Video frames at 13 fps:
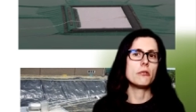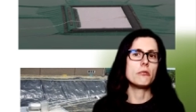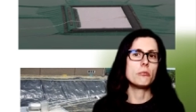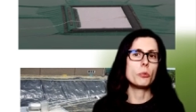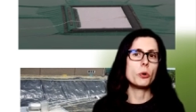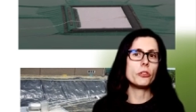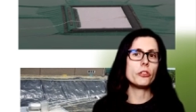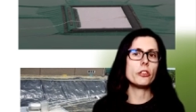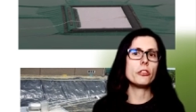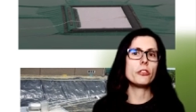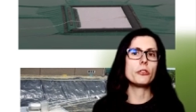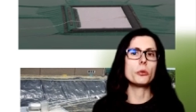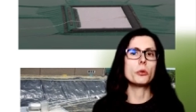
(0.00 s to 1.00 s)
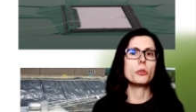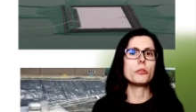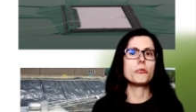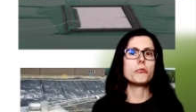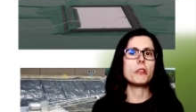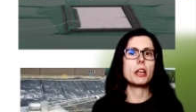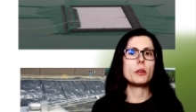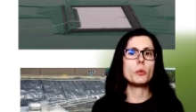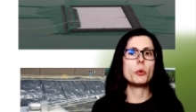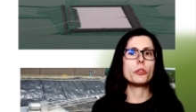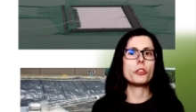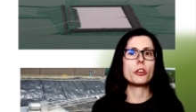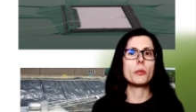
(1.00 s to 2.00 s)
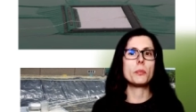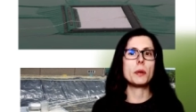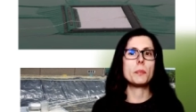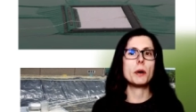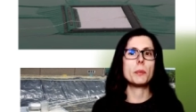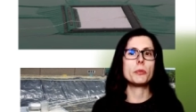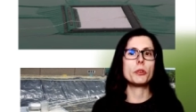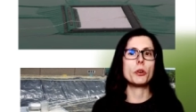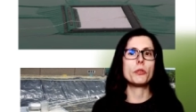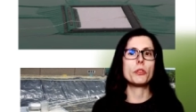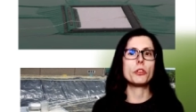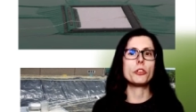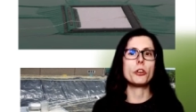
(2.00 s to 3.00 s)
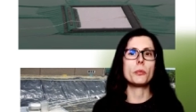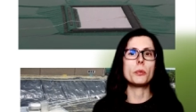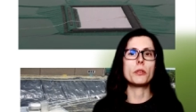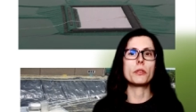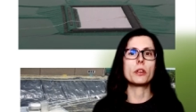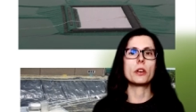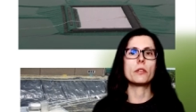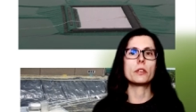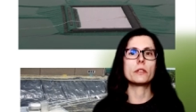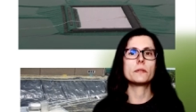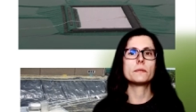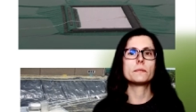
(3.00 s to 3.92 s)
Once installed, rainwater can be pumped off the top of the cover.